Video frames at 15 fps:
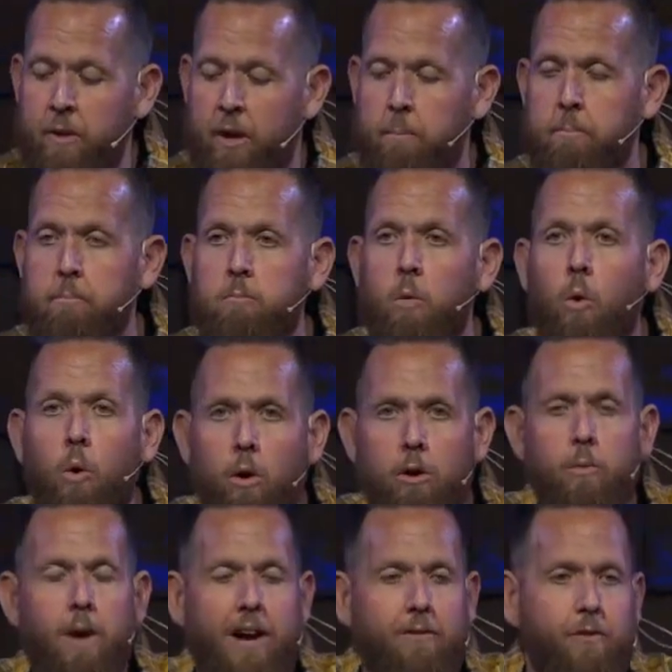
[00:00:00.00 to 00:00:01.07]
more
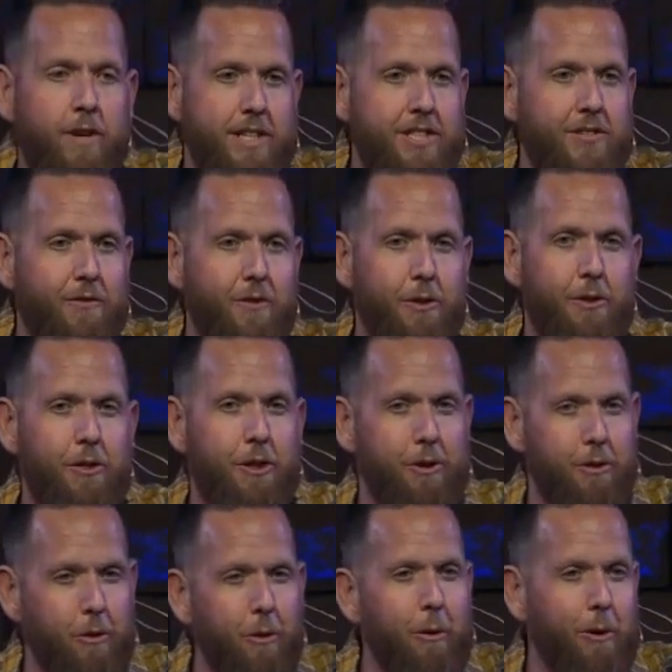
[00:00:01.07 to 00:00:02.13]
reverence for the
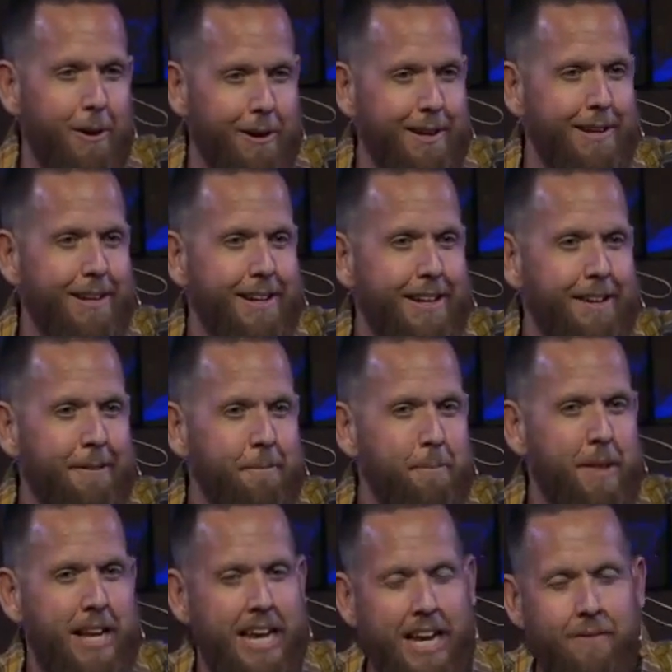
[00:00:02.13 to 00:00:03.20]
Lord
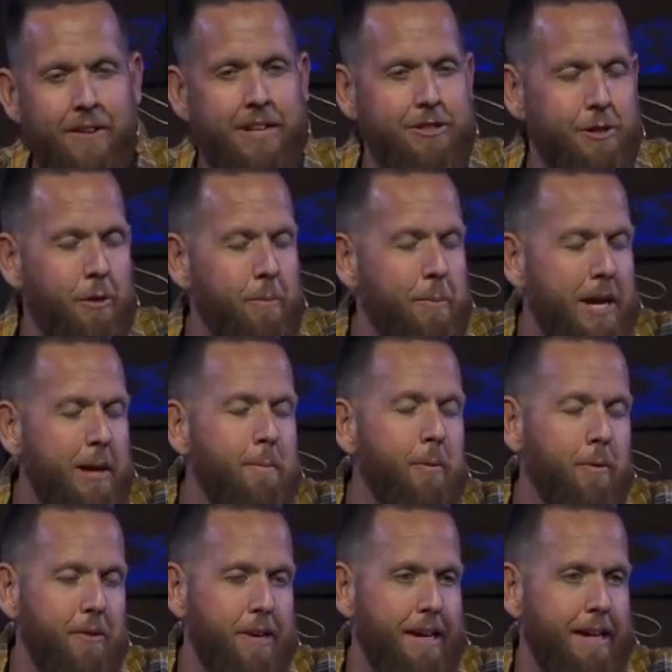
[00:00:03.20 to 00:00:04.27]
than even his own
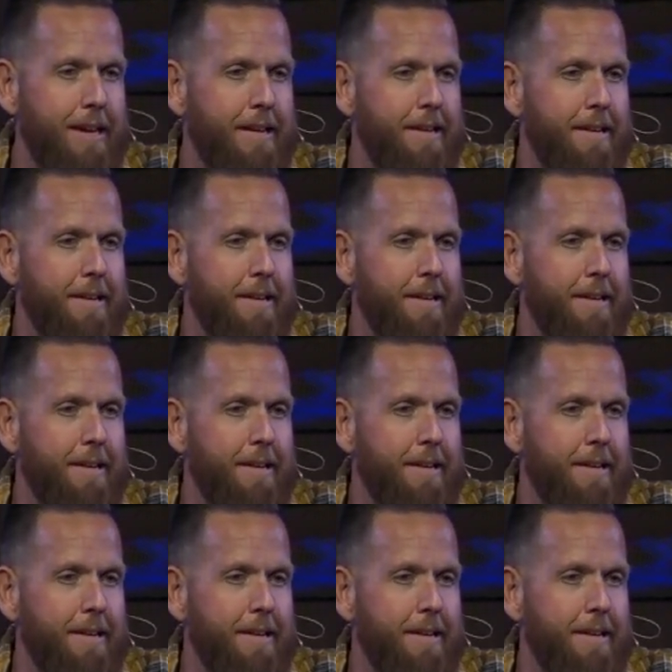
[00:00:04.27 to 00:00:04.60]
people did.